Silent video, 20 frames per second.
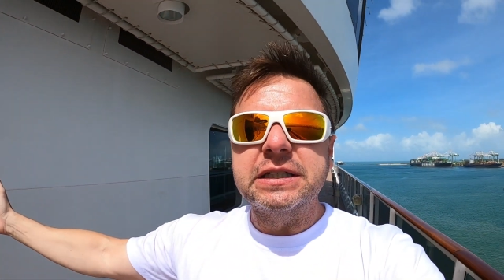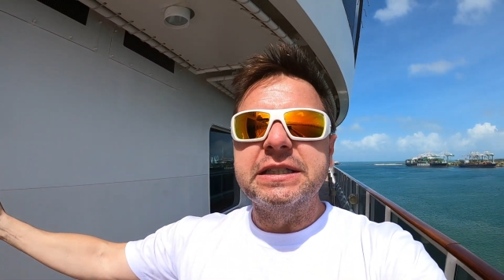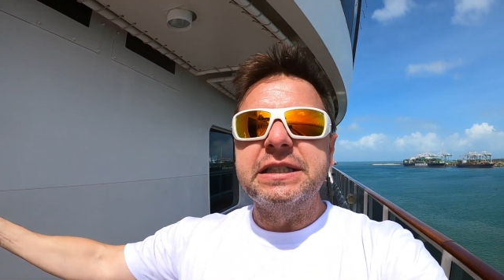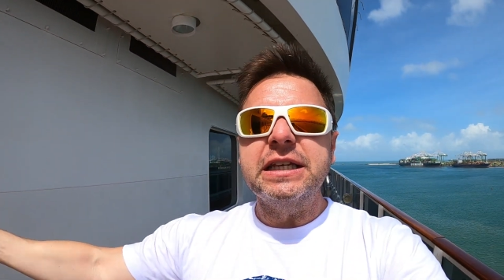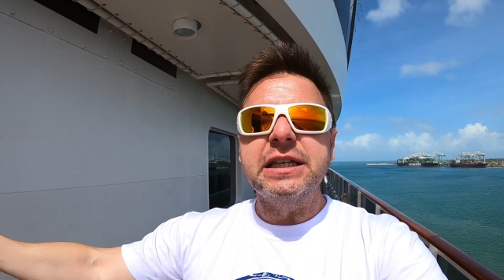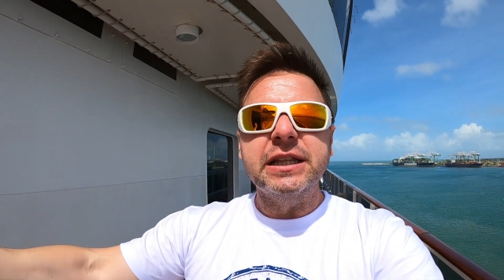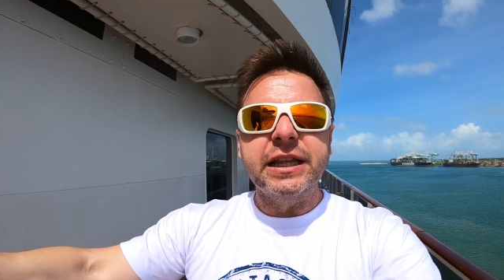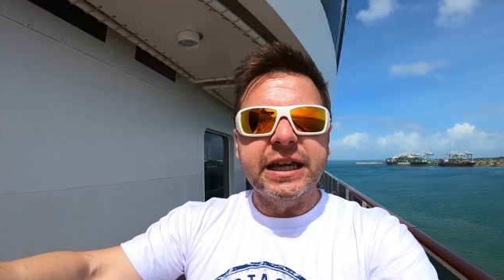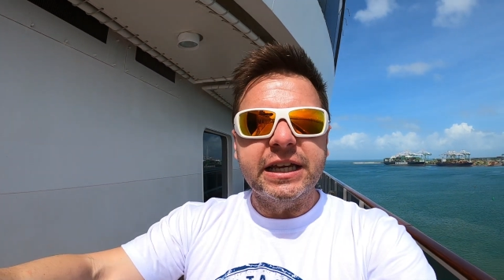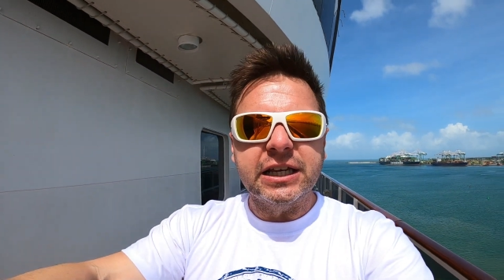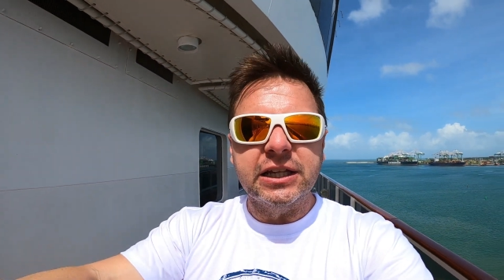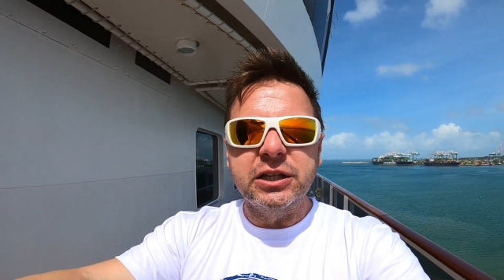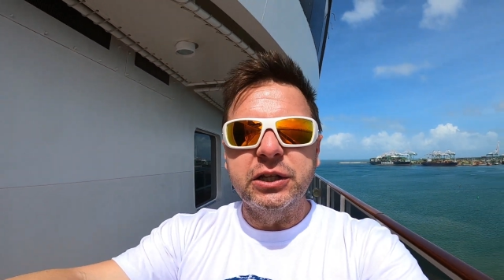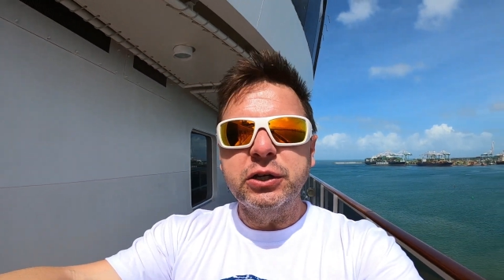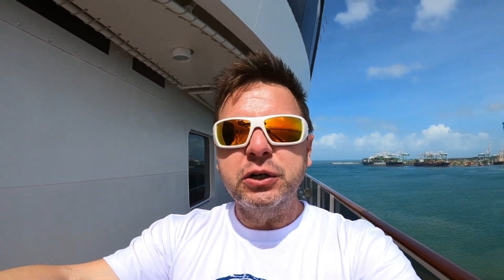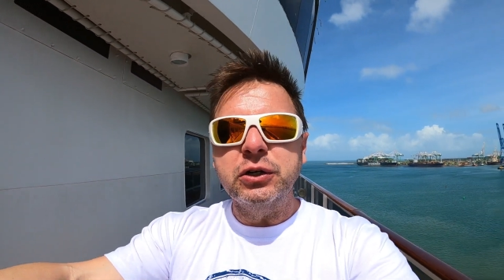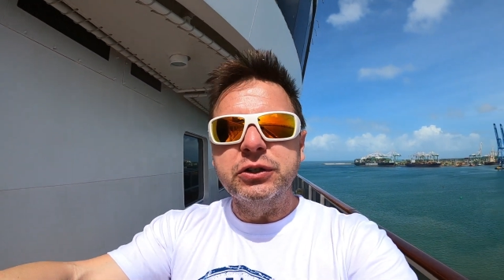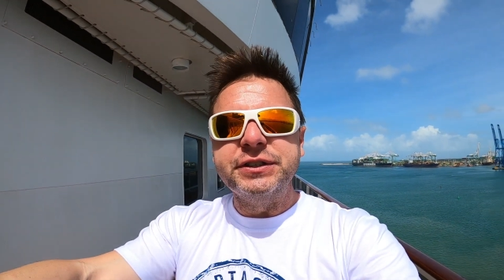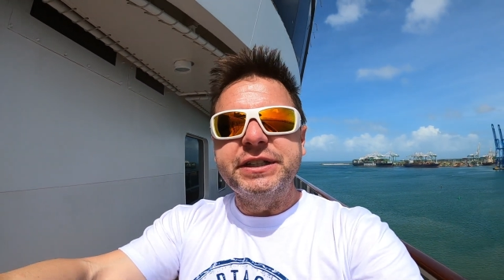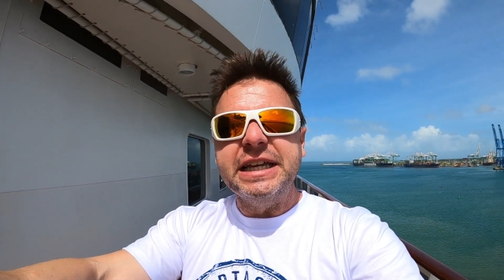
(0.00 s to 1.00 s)
see like a
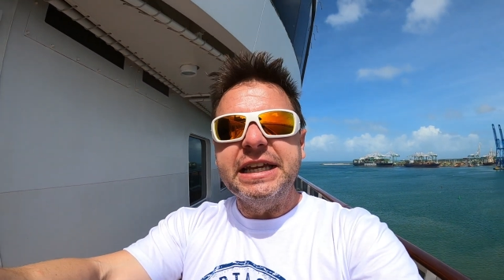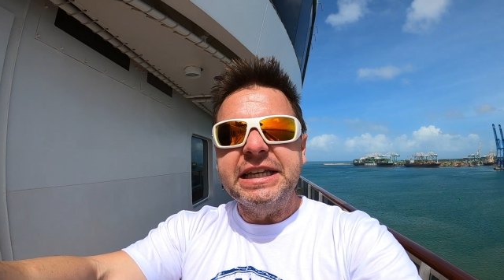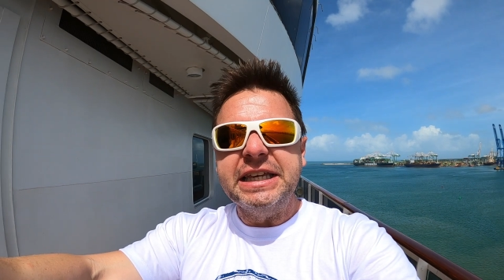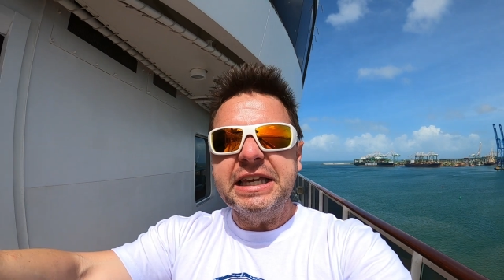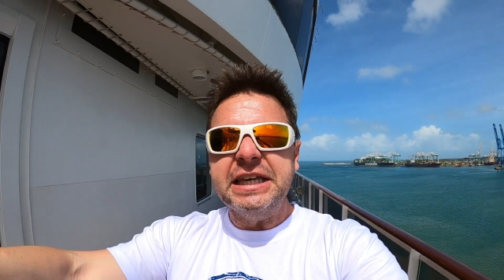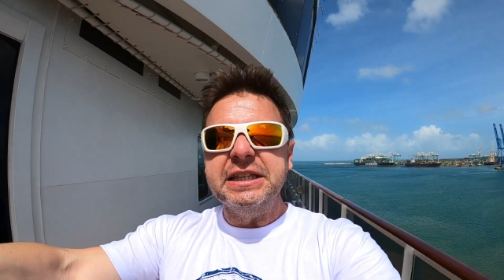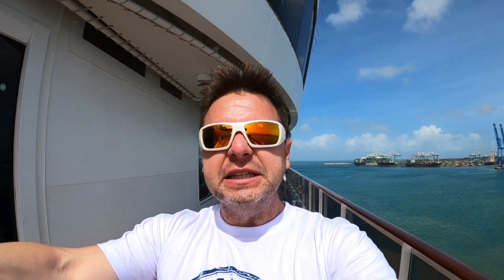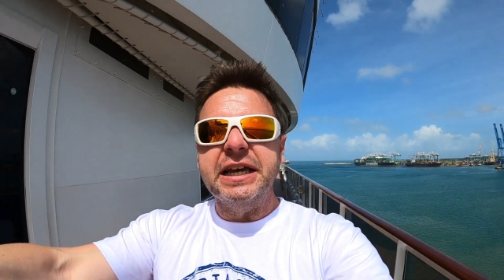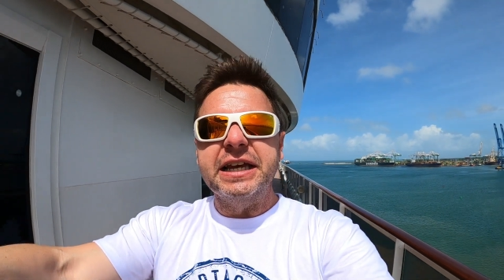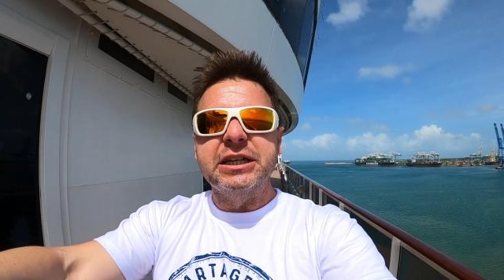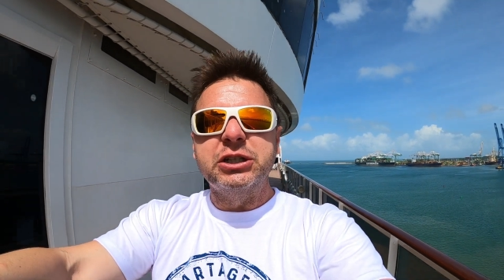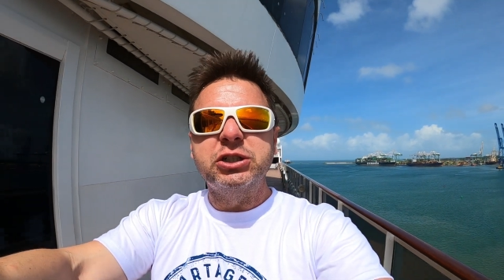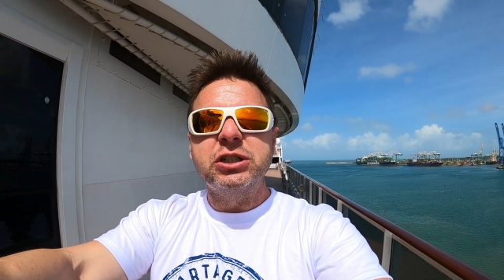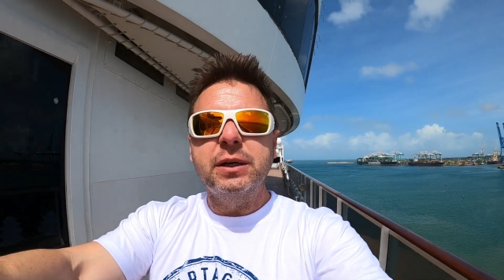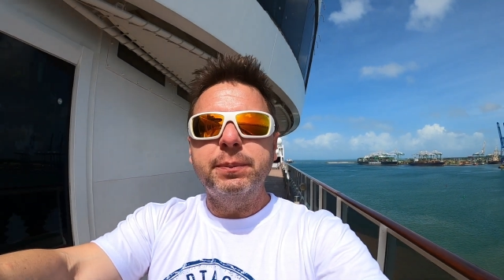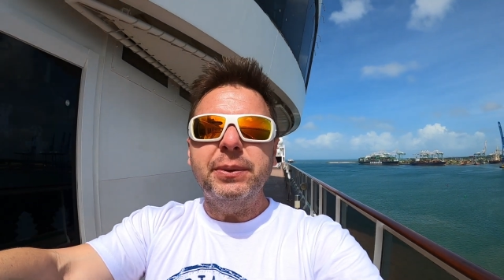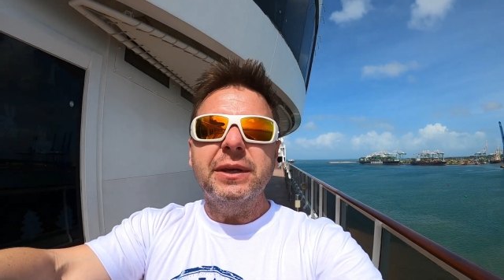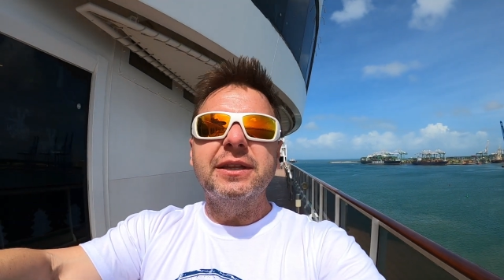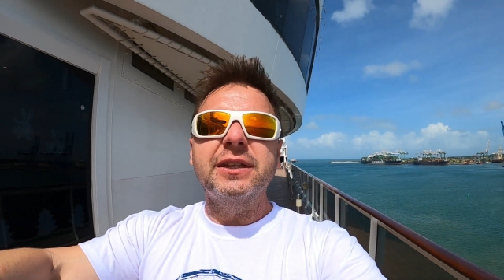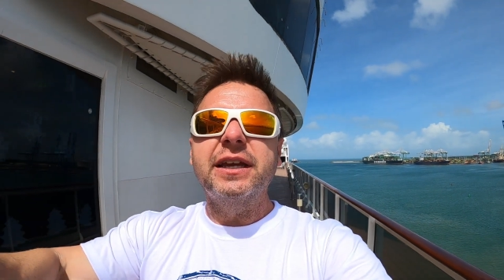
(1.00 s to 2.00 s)
little dinky like
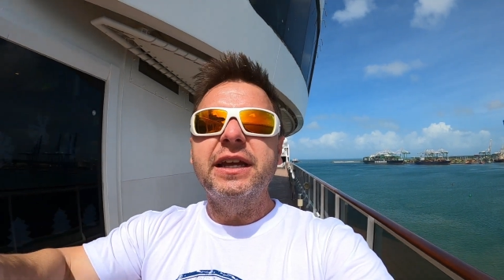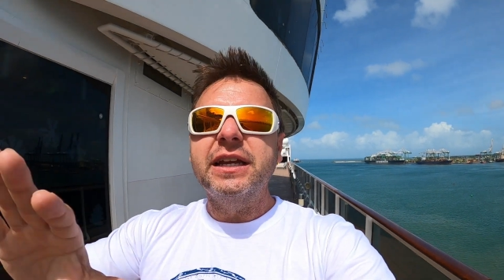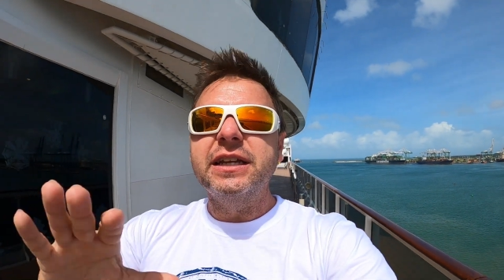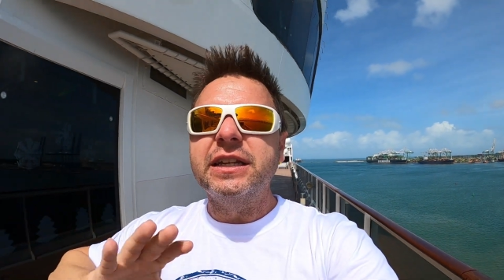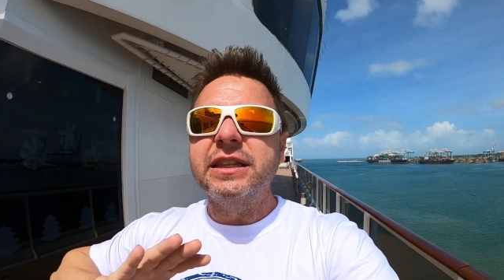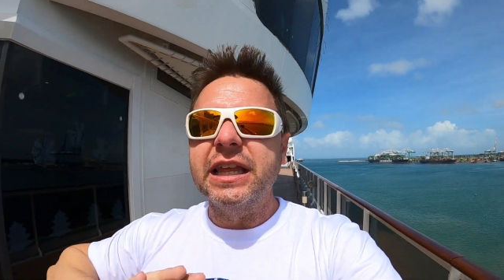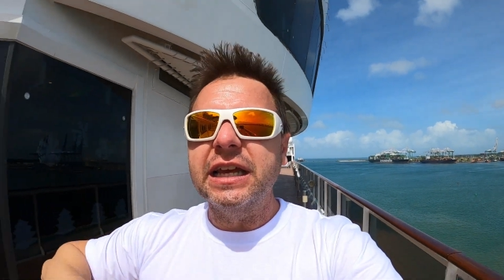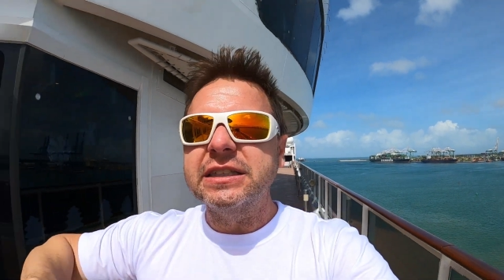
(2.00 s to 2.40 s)
shipping lane.